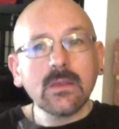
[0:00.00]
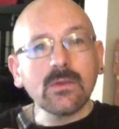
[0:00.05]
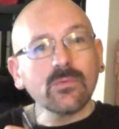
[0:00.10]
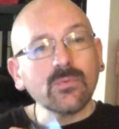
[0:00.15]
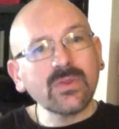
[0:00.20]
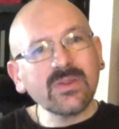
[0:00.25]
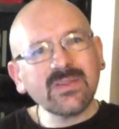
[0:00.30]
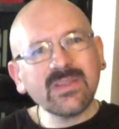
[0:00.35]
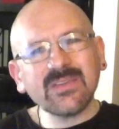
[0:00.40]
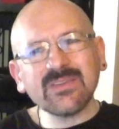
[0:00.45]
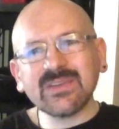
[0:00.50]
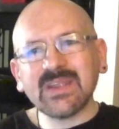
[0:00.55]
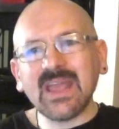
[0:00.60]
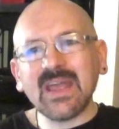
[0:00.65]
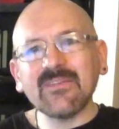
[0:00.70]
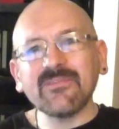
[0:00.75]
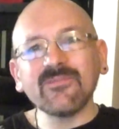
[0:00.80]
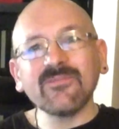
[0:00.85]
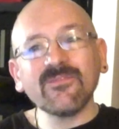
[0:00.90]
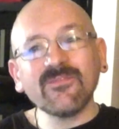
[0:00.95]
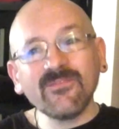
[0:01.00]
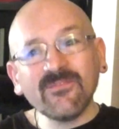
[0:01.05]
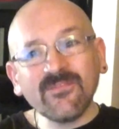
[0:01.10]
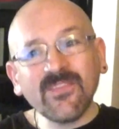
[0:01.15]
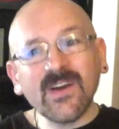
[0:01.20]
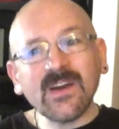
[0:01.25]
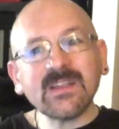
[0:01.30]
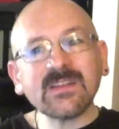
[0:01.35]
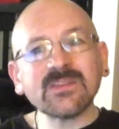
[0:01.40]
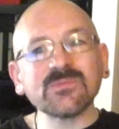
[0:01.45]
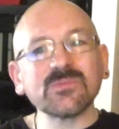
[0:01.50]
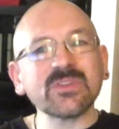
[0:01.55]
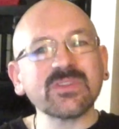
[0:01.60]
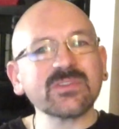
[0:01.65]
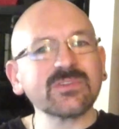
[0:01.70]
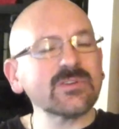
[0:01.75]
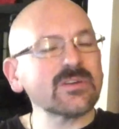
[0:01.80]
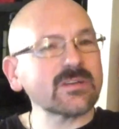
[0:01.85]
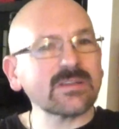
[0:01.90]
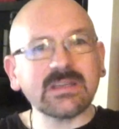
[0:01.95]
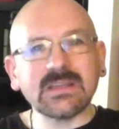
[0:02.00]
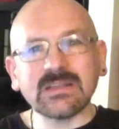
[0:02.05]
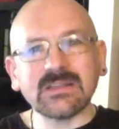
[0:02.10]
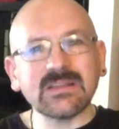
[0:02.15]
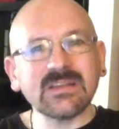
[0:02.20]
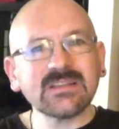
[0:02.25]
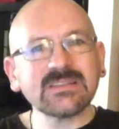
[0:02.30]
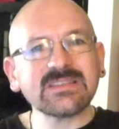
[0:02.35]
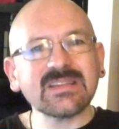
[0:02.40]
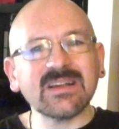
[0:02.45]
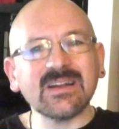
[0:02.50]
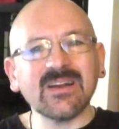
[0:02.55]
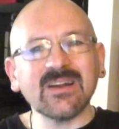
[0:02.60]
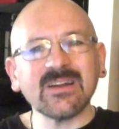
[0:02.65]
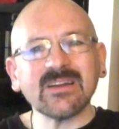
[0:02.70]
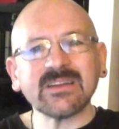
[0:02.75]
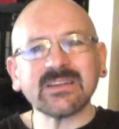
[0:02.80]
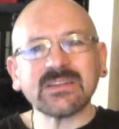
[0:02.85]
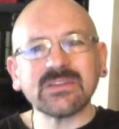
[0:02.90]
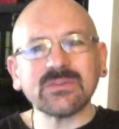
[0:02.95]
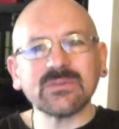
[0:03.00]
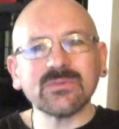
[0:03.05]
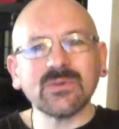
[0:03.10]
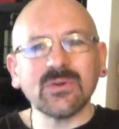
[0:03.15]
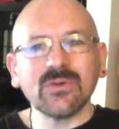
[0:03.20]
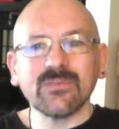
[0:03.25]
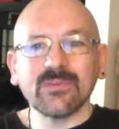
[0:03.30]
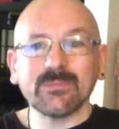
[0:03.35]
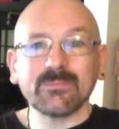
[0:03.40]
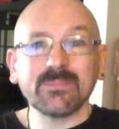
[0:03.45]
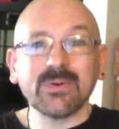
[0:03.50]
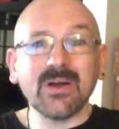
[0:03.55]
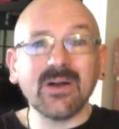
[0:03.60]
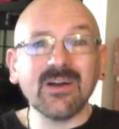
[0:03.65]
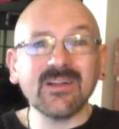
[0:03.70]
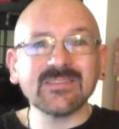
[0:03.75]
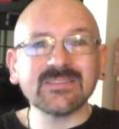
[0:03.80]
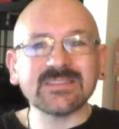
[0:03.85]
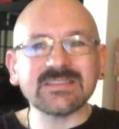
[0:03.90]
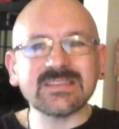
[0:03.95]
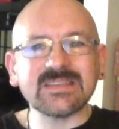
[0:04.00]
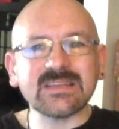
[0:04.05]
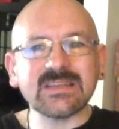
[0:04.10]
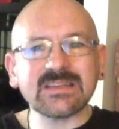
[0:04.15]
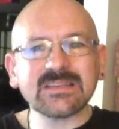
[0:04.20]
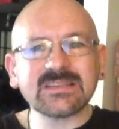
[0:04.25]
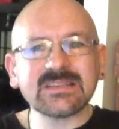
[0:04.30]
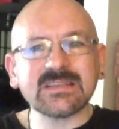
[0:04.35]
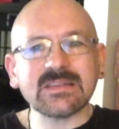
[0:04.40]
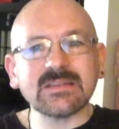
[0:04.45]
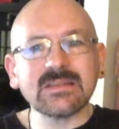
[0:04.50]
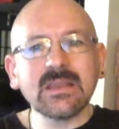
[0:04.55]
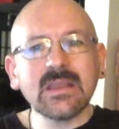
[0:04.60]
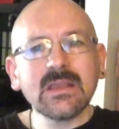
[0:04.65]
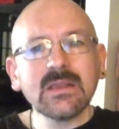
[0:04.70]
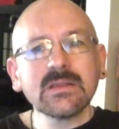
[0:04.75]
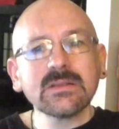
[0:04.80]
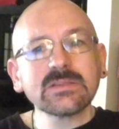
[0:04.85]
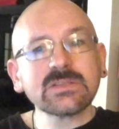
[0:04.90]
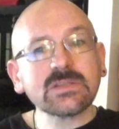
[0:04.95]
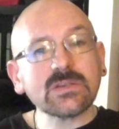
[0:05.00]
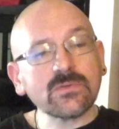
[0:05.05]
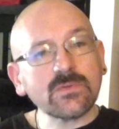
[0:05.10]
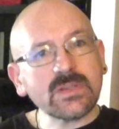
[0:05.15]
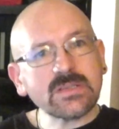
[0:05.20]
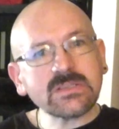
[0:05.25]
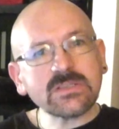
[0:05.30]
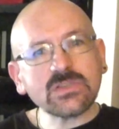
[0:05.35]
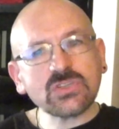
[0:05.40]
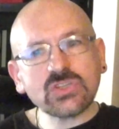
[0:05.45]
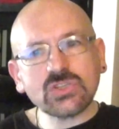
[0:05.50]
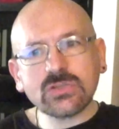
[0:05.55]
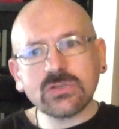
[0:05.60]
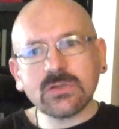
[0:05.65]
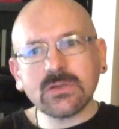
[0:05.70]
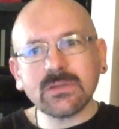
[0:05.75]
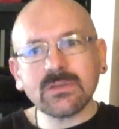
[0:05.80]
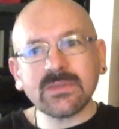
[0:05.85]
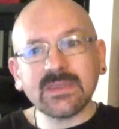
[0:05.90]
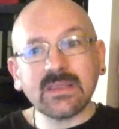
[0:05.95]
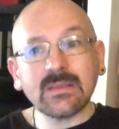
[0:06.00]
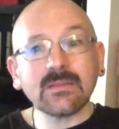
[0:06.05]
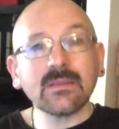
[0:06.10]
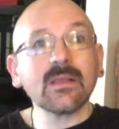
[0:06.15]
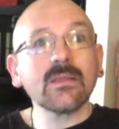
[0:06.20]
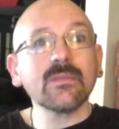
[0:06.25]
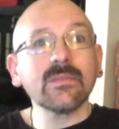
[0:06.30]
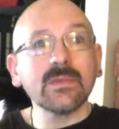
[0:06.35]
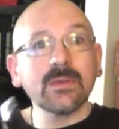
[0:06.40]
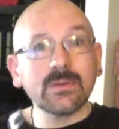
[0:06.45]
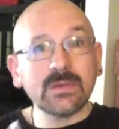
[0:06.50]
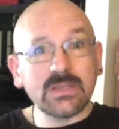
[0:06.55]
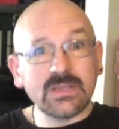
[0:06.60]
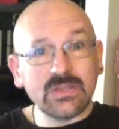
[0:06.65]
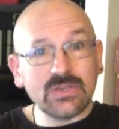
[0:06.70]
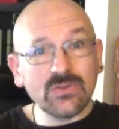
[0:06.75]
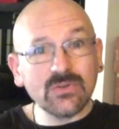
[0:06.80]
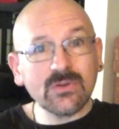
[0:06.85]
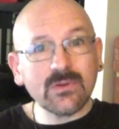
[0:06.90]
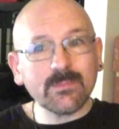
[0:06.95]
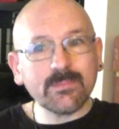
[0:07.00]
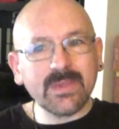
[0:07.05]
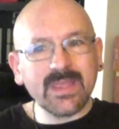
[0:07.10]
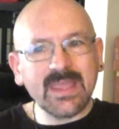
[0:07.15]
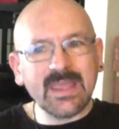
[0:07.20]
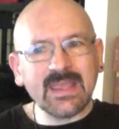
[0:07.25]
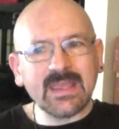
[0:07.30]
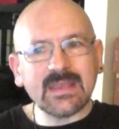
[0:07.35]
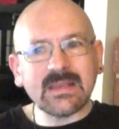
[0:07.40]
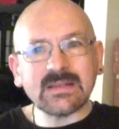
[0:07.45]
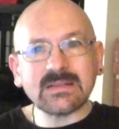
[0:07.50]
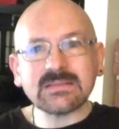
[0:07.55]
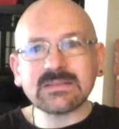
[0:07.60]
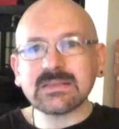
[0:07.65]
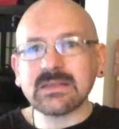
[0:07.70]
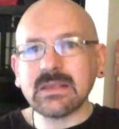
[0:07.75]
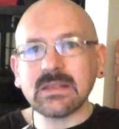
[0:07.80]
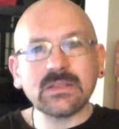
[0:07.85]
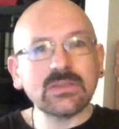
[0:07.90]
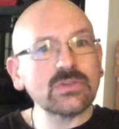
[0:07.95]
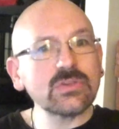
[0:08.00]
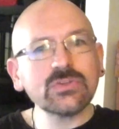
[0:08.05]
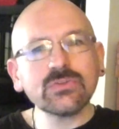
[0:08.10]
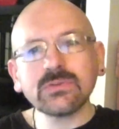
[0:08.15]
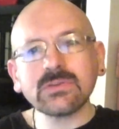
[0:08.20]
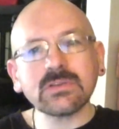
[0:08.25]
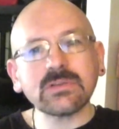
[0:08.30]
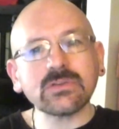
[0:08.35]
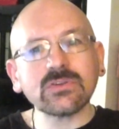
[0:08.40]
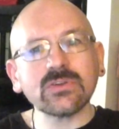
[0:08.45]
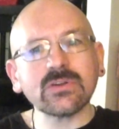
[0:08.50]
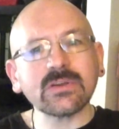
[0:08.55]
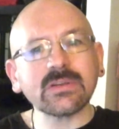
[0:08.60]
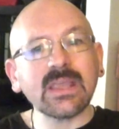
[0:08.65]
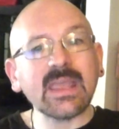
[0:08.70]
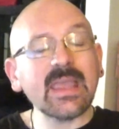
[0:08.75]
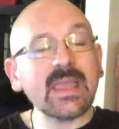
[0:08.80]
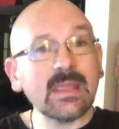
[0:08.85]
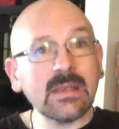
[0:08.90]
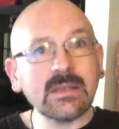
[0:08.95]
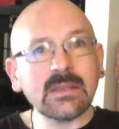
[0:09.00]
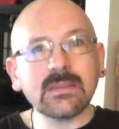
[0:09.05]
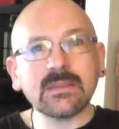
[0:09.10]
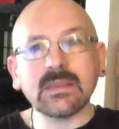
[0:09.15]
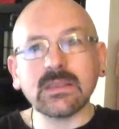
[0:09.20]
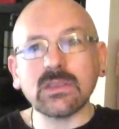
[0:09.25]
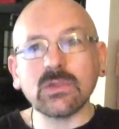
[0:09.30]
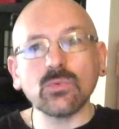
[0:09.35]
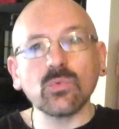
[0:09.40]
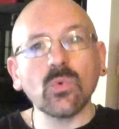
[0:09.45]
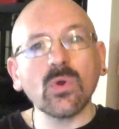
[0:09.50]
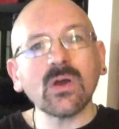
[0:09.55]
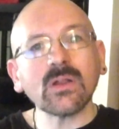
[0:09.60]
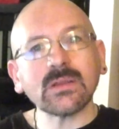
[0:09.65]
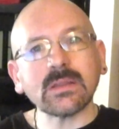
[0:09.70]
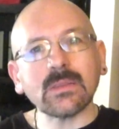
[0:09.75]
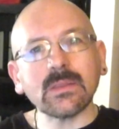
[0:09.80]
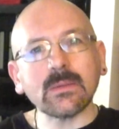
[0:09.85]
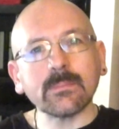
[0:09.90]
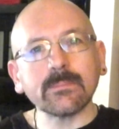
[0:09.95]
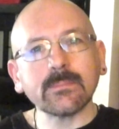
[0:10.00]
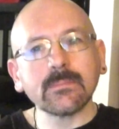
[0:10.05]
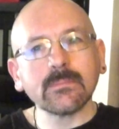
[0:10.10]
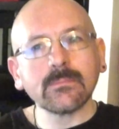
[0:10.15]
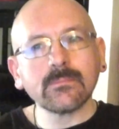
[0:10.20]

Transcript: We're here to have fun with cooking, not to argue over politics, and so rest assured that they're your pans and you can cook anything you want in them.